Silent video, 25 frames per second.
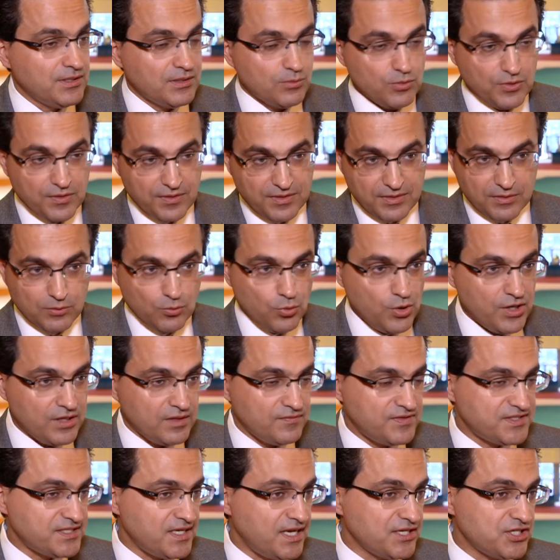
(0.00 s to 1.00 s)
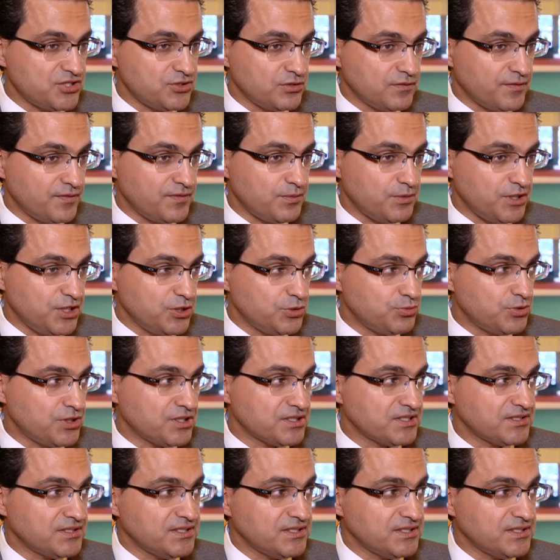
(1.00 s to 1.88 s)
with one of selection of three drugs.